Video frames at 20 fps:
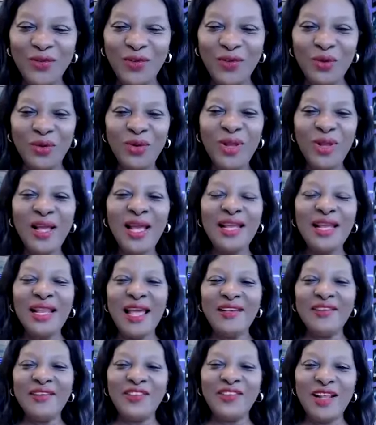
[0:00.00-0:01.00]
you, and
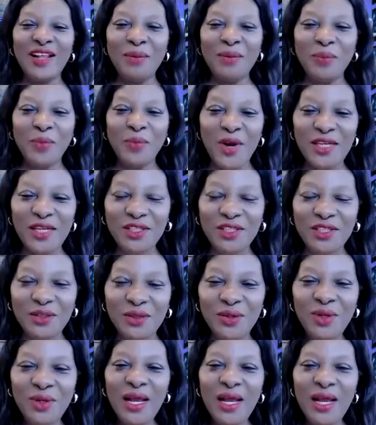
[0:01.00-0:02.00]
I celebrate
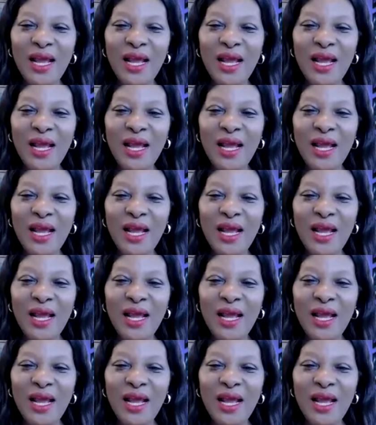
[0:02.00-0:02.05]
you.